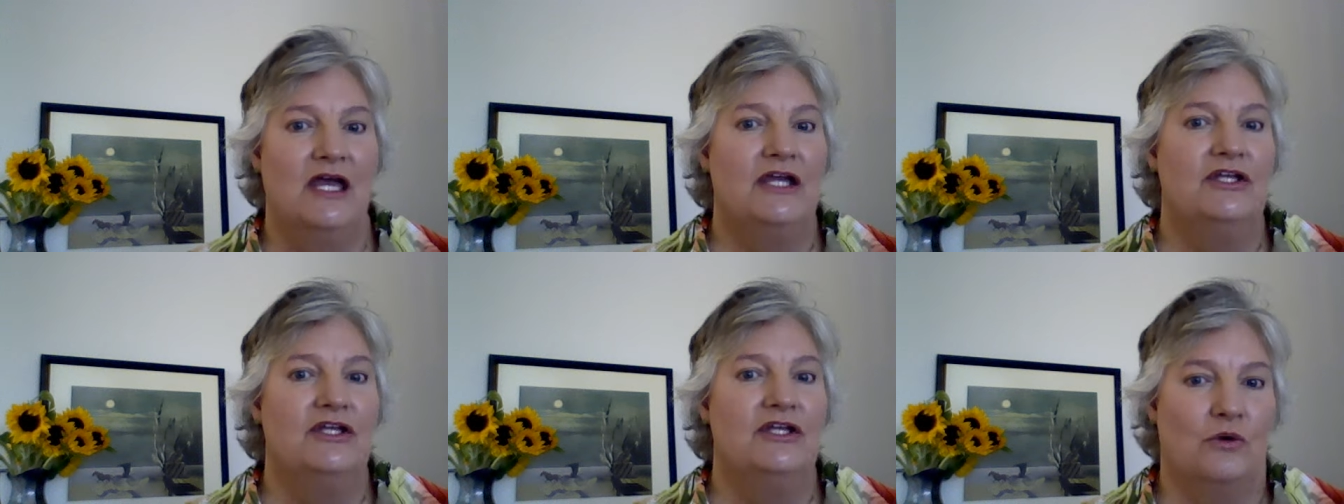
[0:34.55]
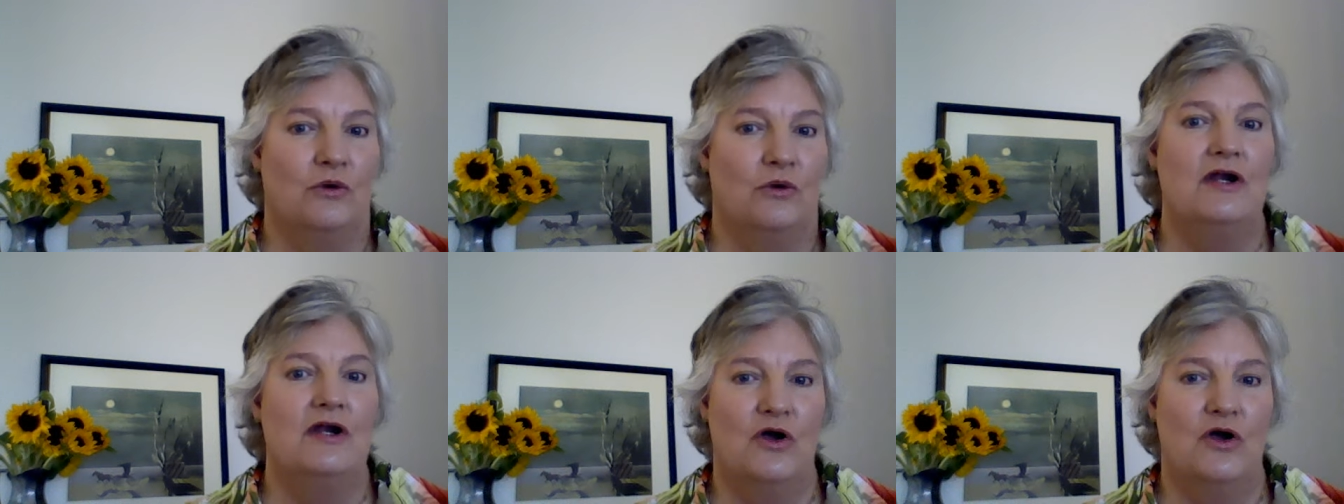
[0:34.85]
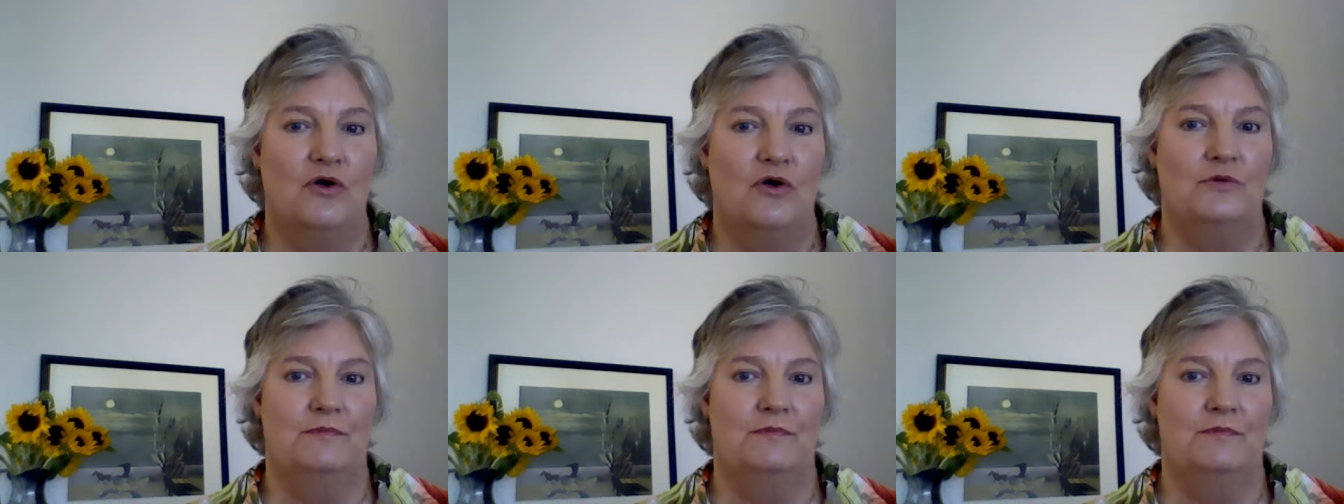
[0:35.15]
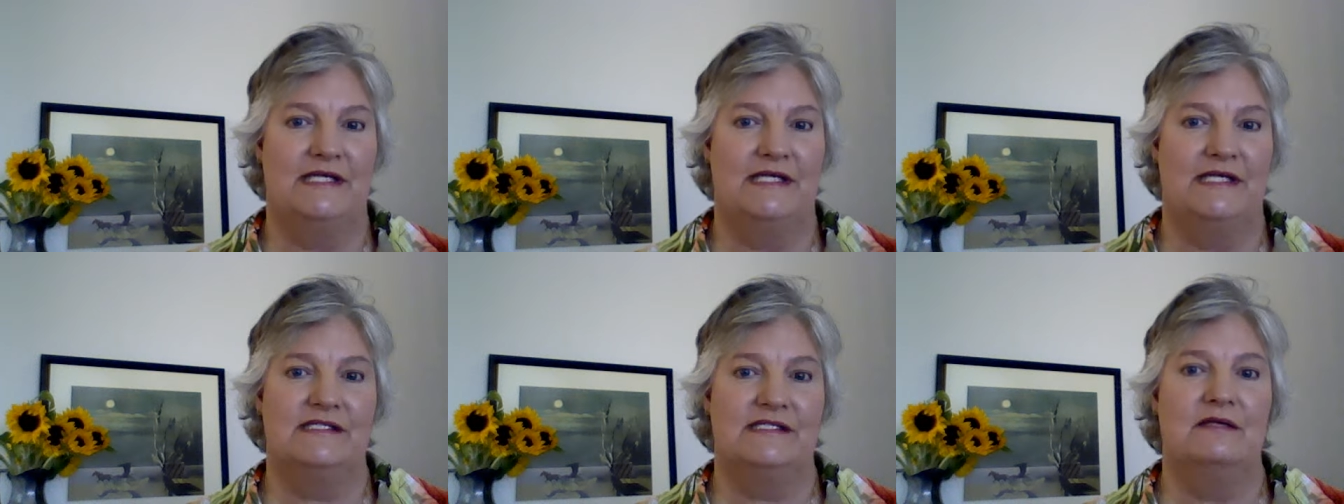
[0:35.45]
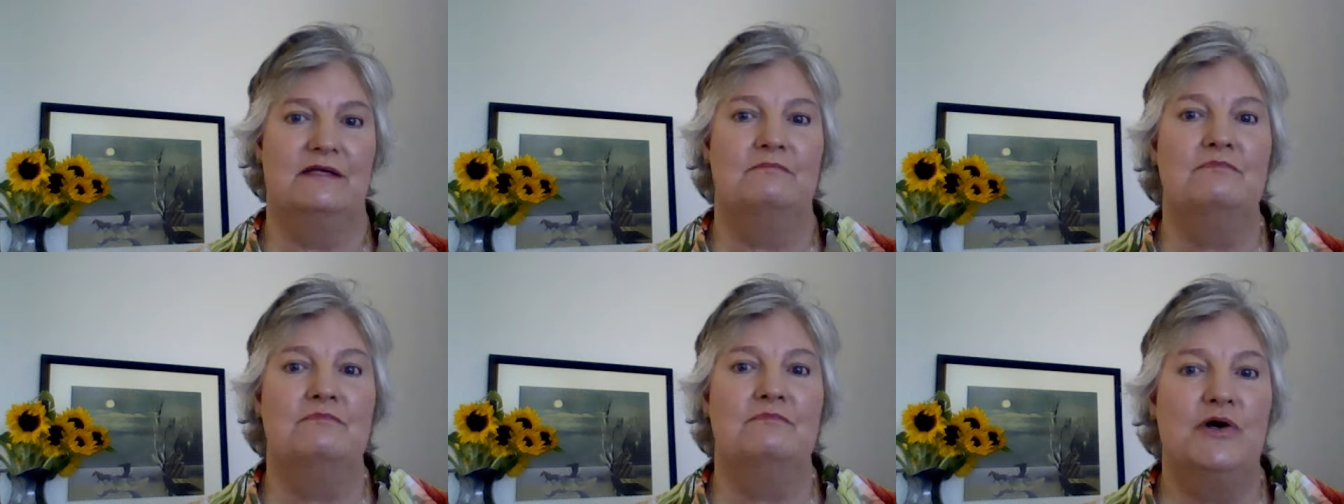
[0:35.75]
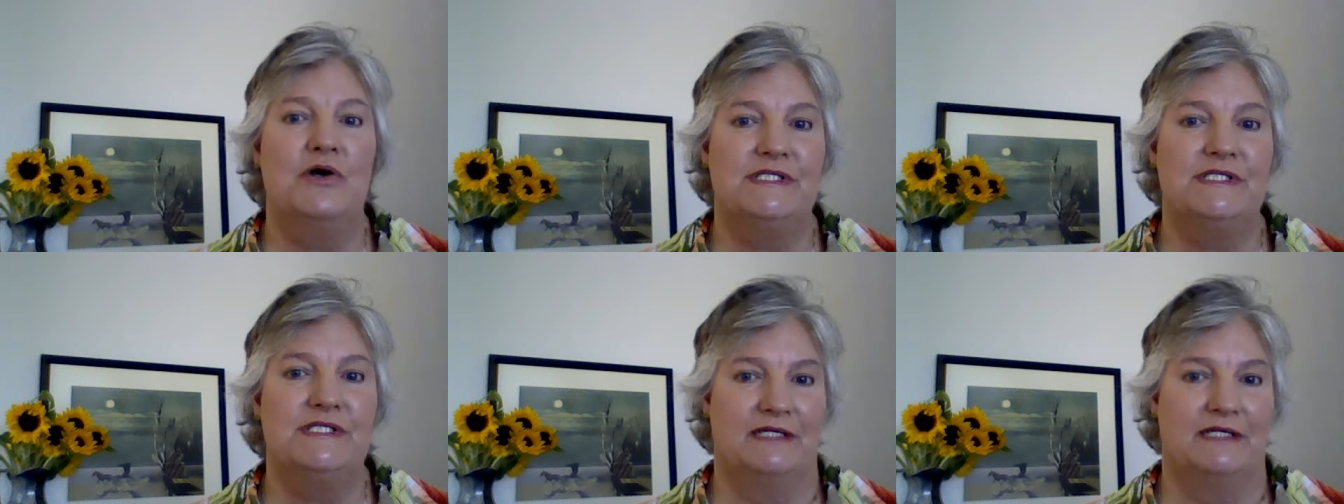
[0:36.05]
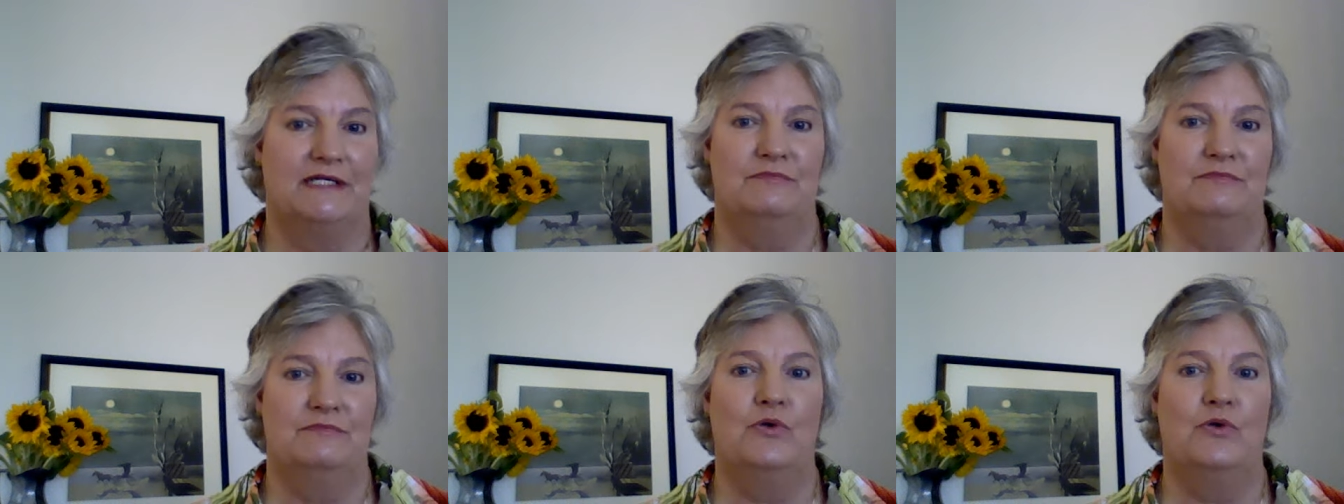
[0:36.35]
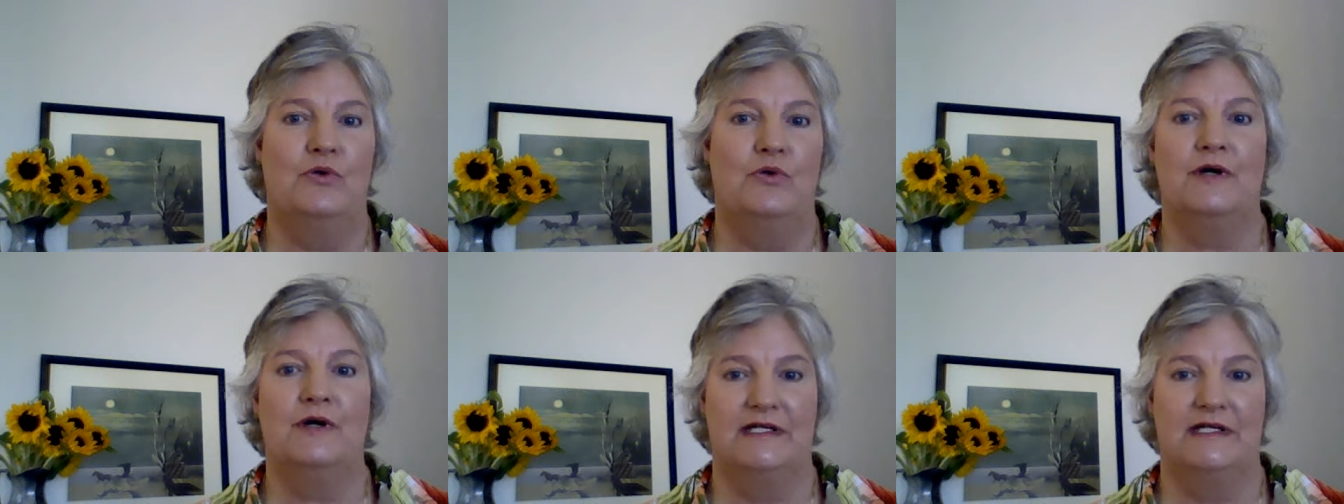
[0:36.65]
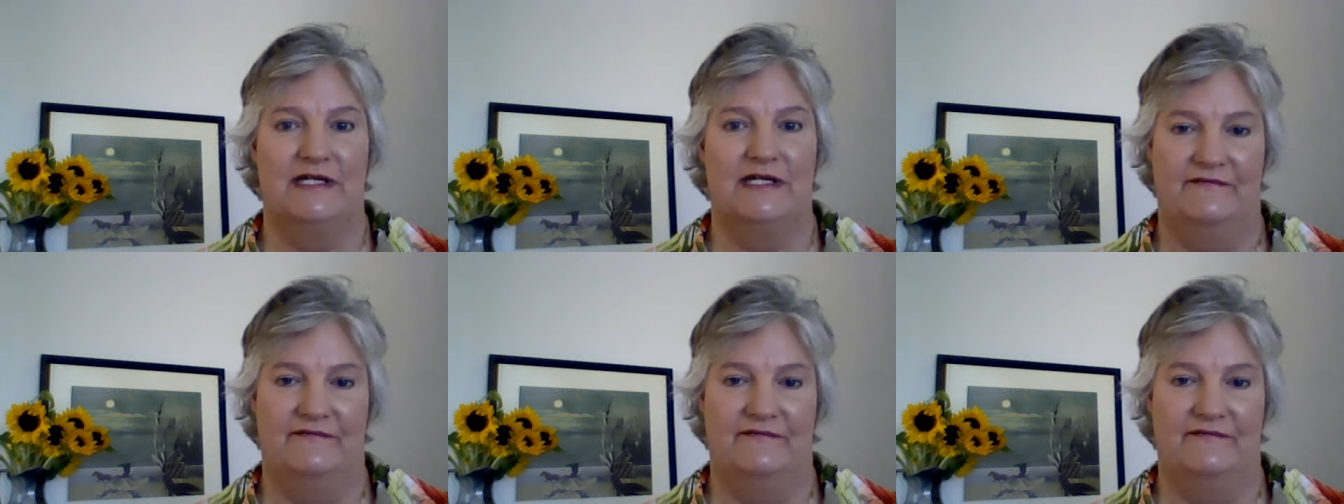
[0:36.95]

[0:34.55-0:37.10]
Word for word: Your home is the most important